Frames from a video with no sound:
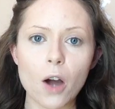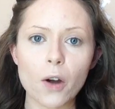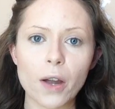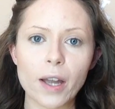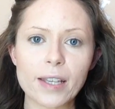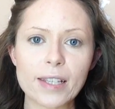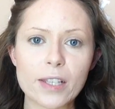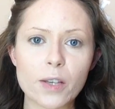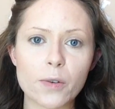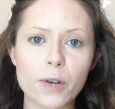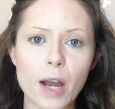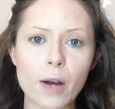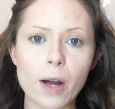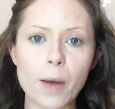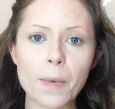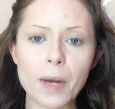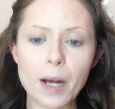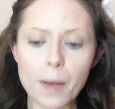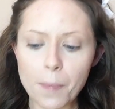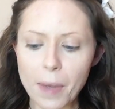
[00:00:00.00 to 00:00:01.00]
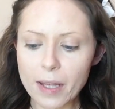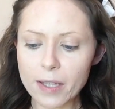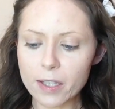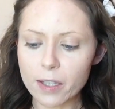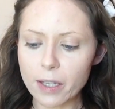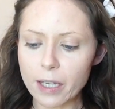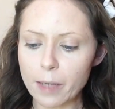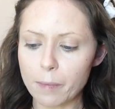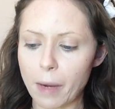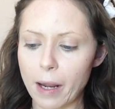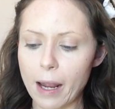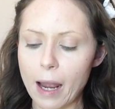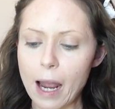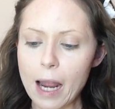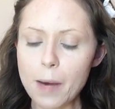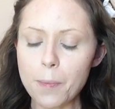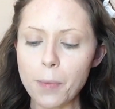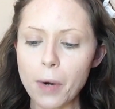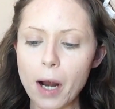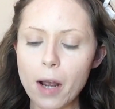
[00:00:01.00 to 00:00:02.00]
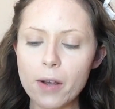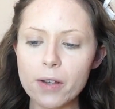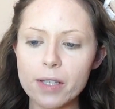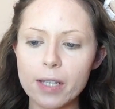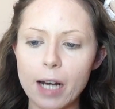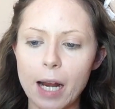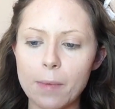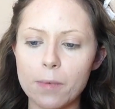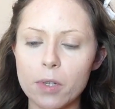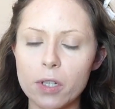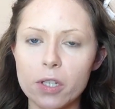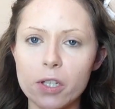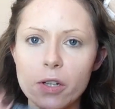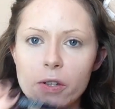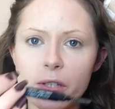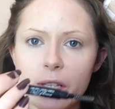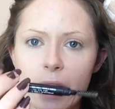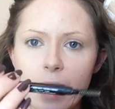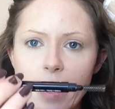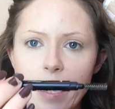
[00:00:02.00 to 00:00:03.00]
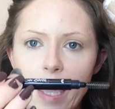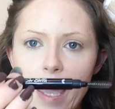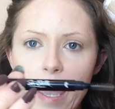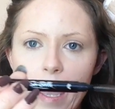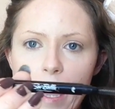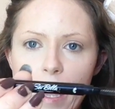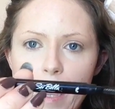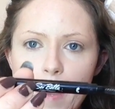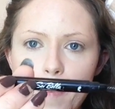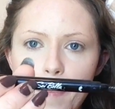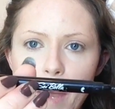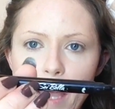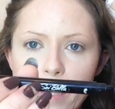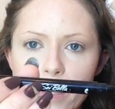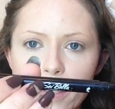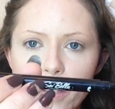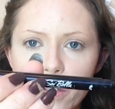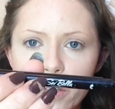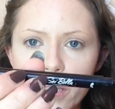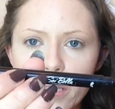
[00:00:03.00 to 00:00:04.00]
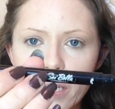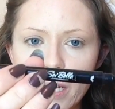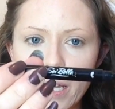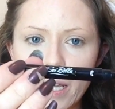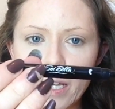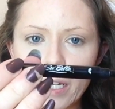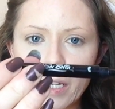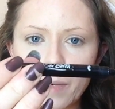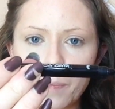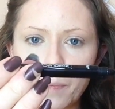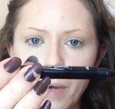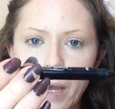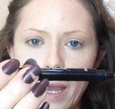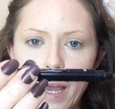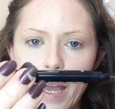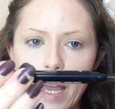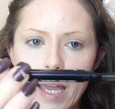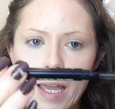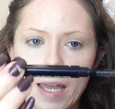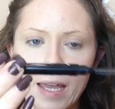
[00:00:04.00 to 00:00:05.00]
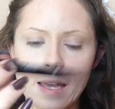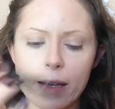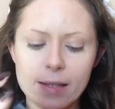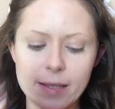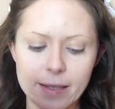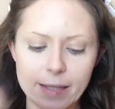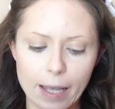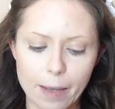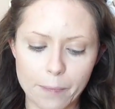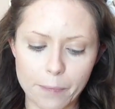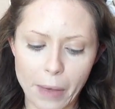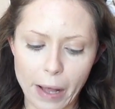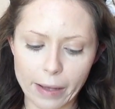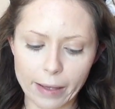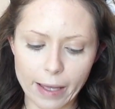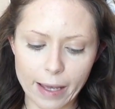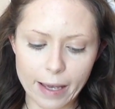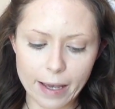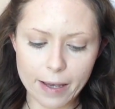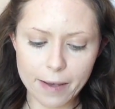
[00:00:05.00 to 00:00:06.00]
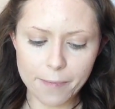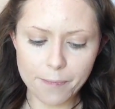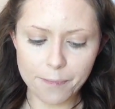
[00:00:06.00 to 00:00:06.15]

Okay, so now I'm going to pencil in my eyebrows and I'm just using a pencil stick by, say, Bella.